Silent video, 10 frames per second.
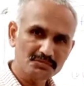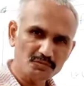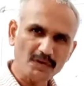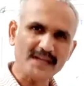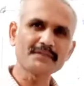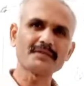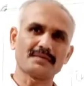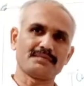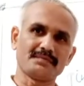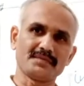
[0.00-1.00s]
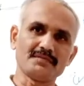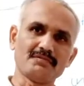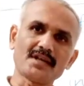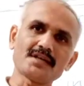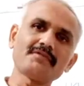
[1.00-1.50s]

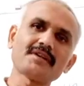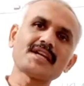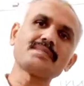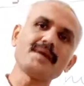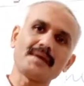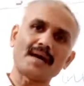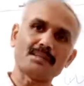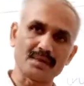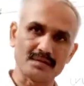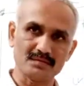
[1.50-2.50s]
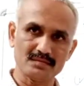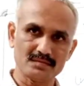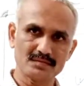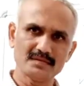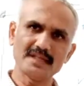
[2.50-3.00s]
Whatever it may happen.
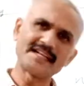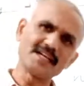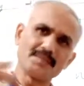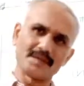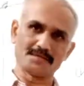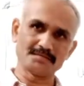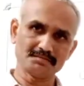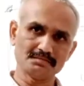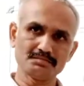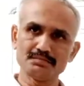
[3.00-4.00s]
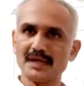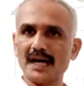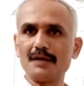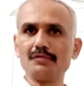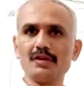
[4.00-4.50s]
Let it be. But
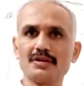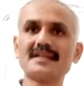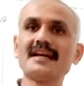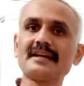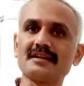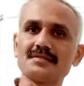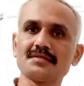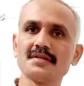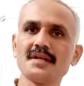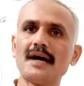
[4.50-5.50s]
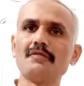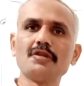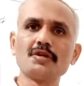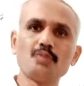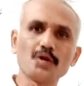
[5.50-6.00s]
I will not care it. I will
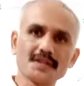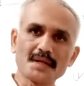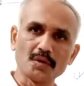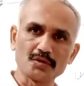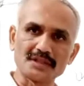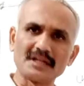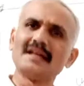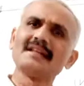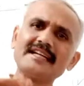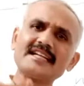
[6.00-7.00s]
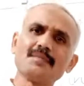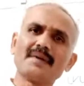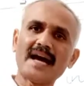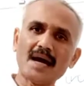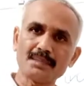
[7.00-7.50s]
not bother about it. Let it
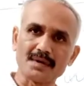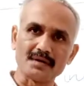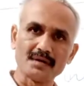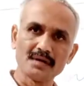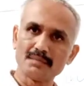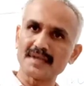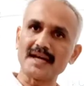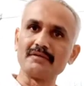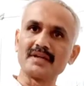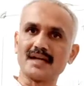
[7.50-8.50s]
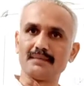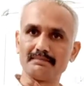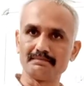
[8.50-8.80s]
be happen. But I will come.